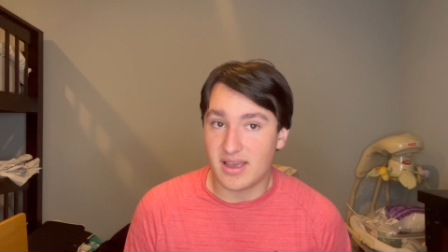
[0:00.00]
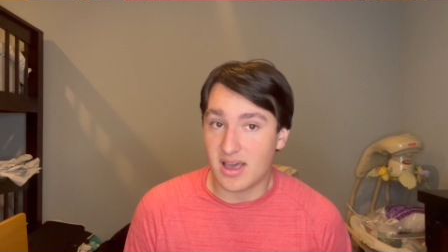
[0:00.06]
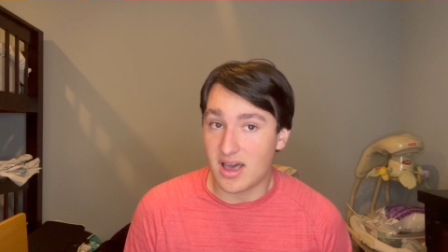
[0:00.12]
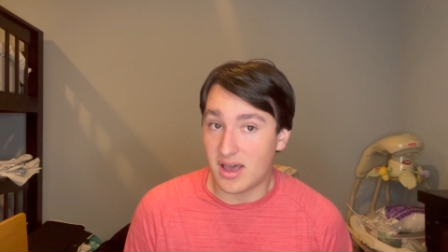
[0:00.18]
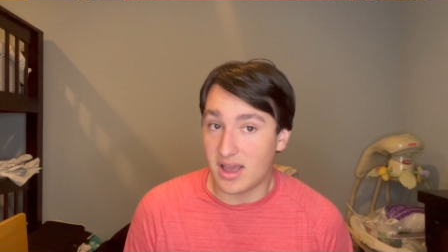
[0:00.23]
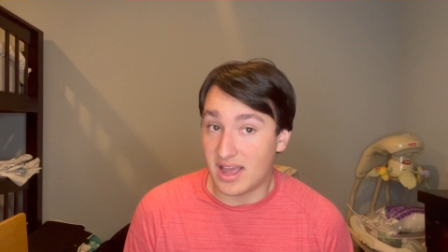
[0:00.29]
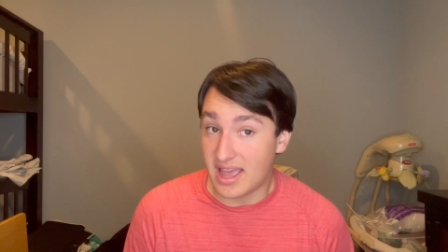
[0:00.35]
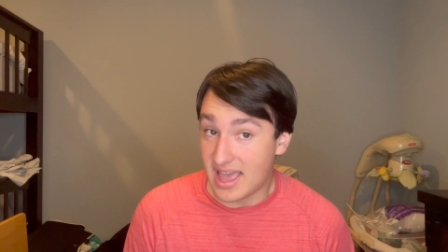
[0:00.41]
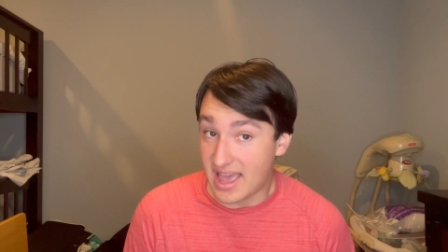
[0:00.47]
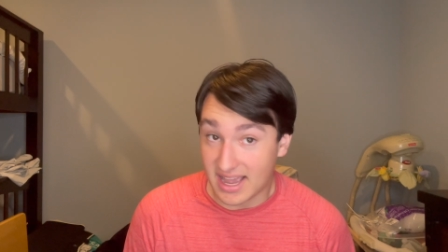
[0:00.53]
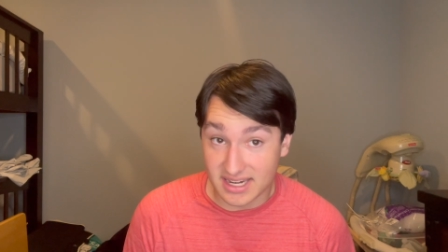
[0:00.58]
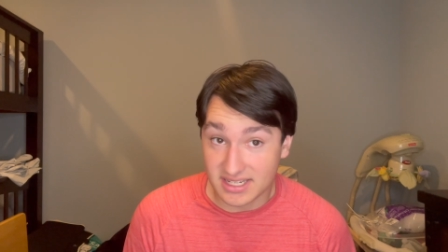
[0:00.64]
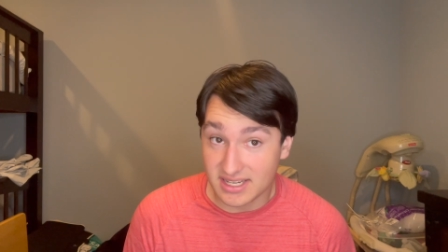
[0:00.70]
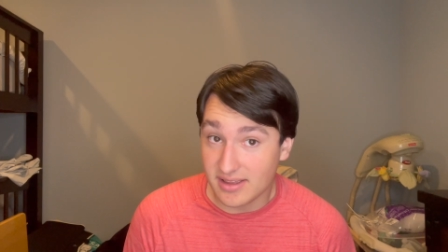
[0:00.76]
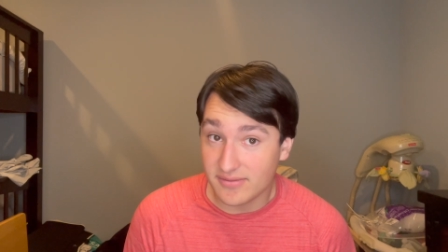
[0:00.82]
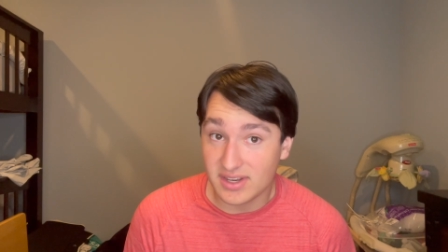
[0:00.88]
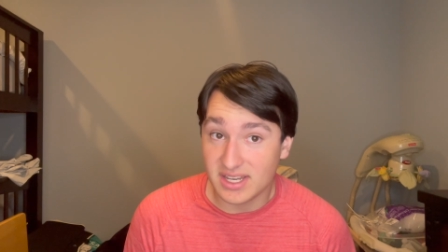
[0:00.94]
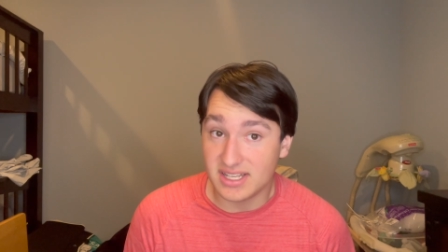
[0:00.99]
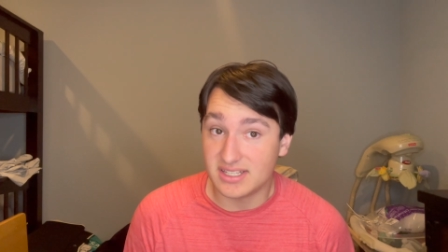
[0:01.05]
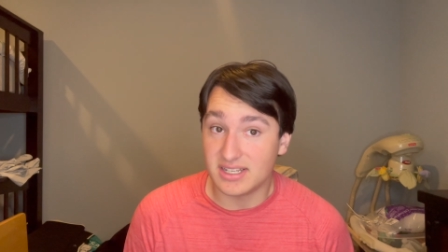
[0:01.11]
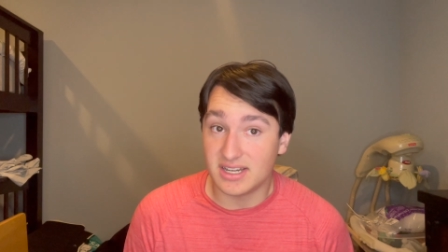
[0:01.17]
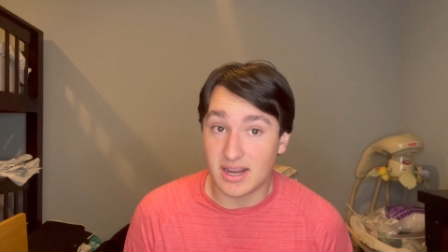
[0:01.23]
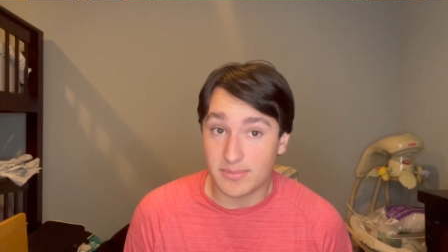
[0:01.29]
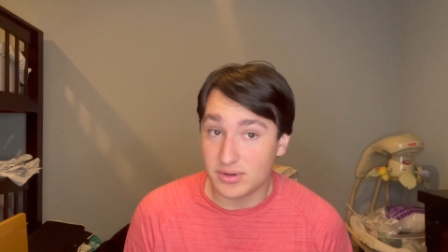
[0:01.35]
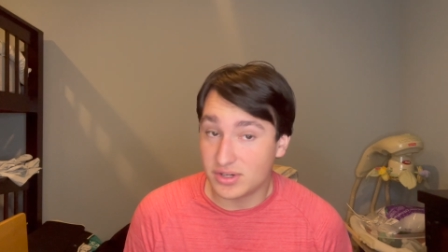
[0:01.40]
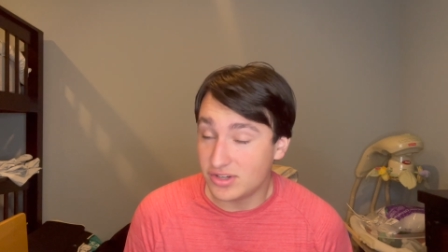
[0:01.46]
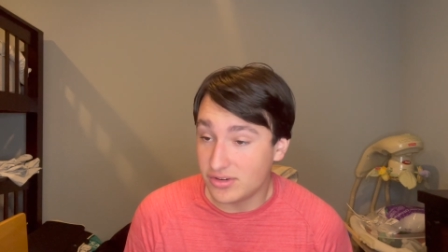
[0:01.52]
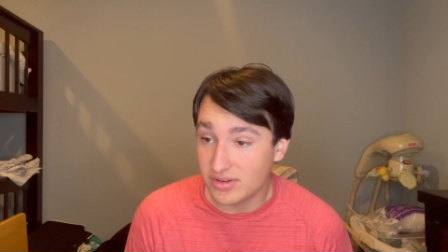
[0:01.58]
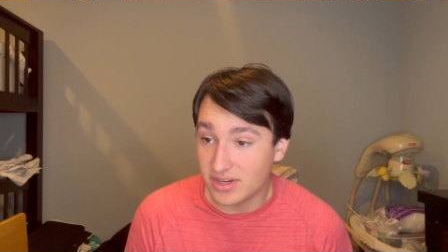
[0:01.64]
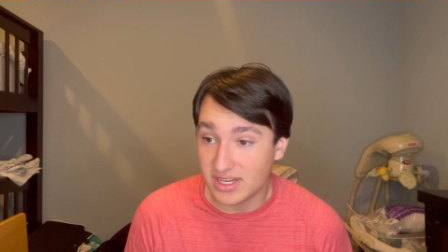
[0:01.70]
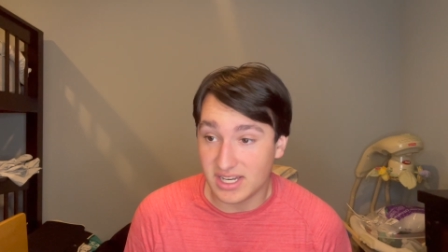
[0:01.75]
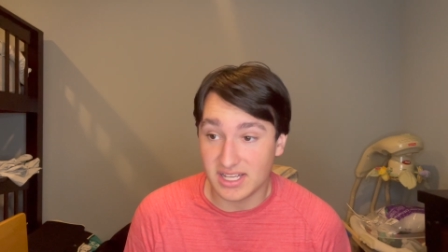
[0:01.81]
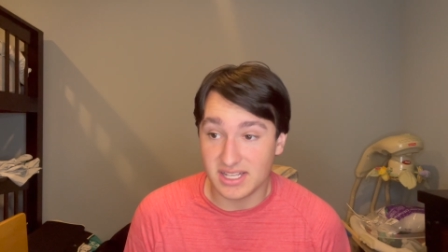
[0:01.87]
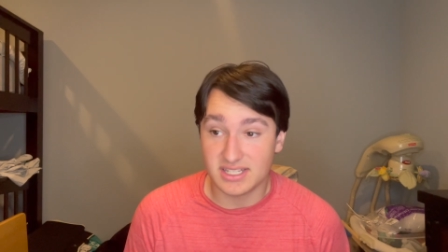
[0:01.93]
uh, activities and
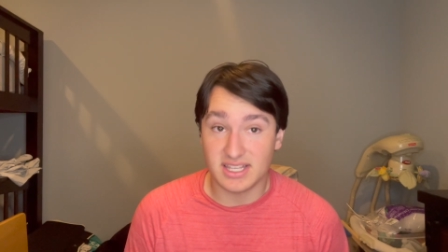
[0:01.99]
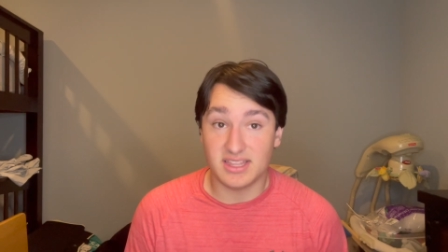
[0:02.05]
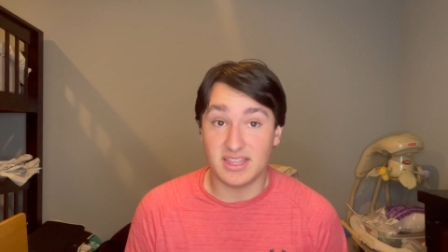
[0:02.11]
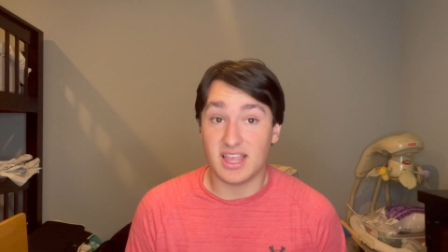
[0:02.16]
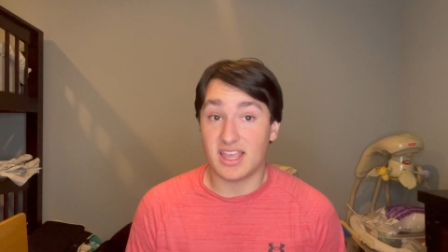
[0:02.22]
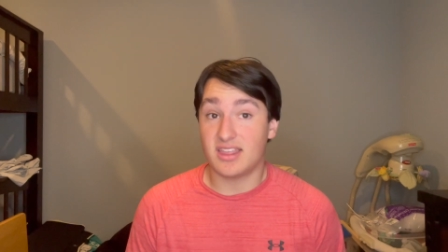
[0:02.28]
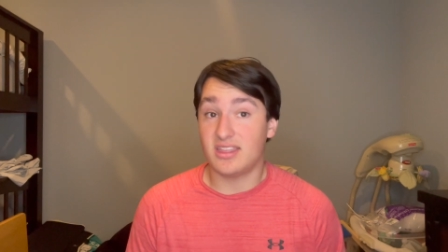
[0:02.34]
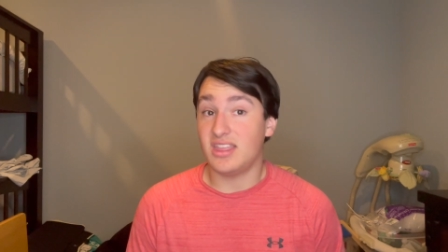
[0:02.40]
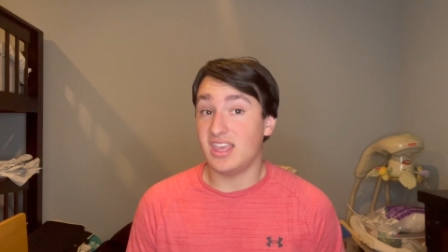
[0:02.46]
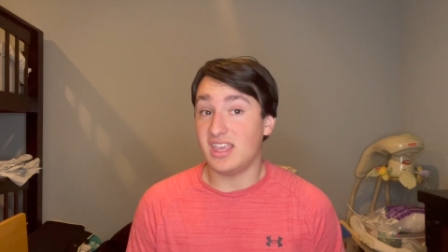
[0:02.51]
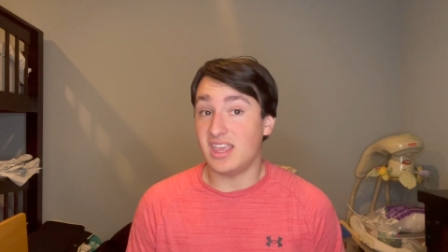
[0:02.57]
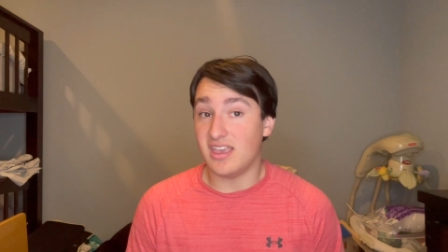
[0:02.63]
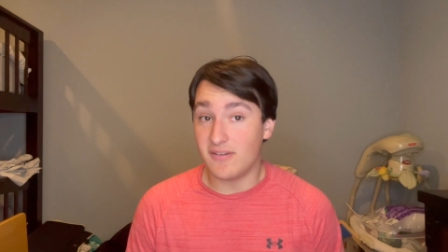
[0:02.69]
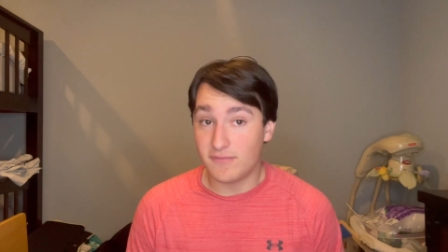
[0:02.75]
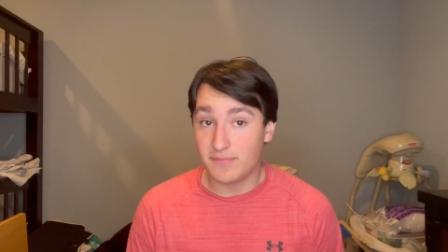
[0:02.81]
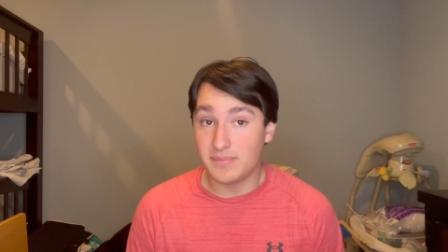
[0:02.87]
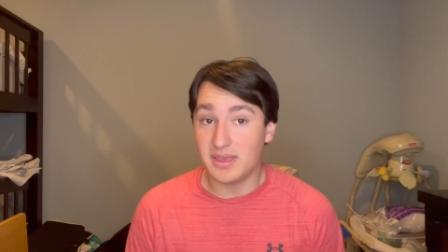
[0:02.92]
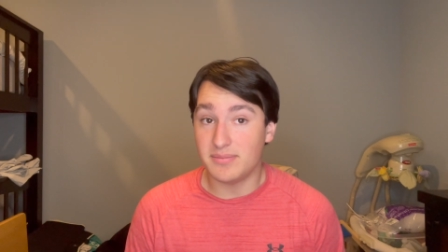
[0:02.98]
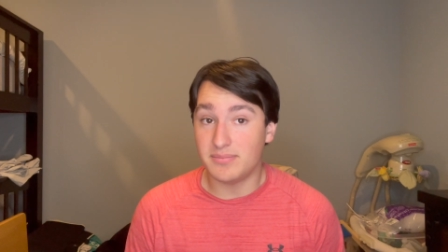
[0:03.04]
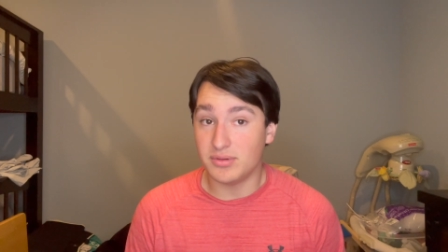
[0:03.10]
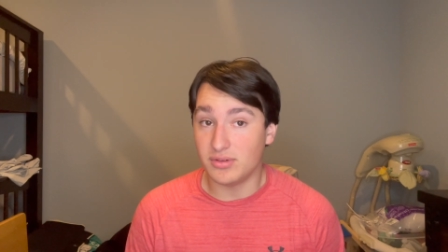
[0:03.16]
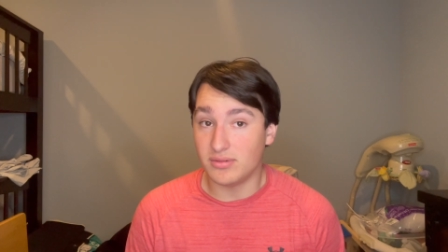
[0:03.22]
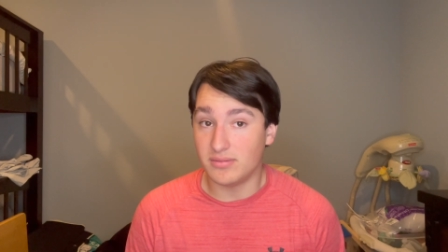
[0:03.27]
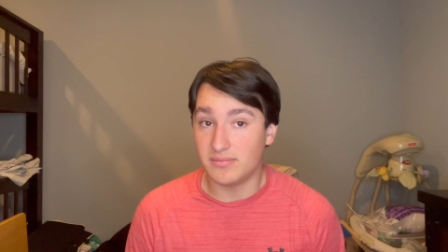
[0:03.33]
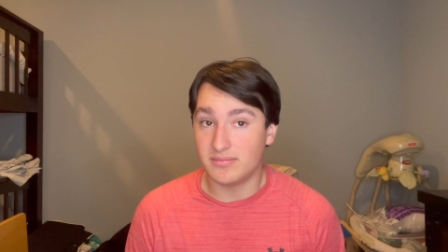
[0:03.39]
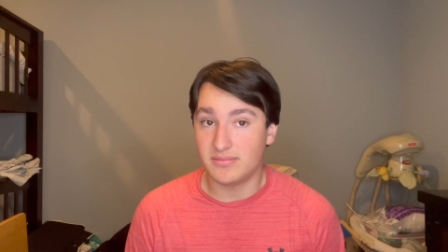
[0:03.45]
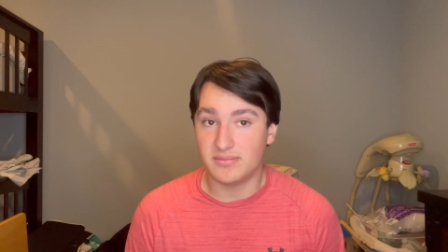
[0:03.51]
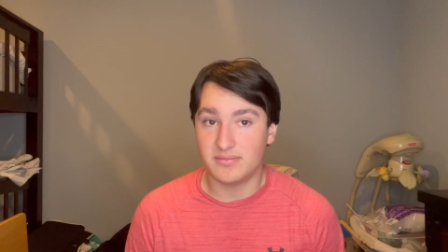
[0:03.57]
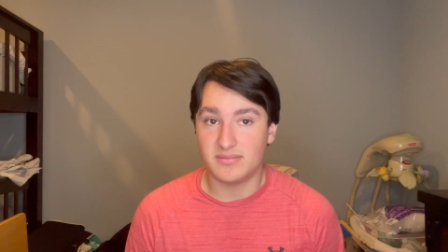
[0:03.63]
opportunities and like they give people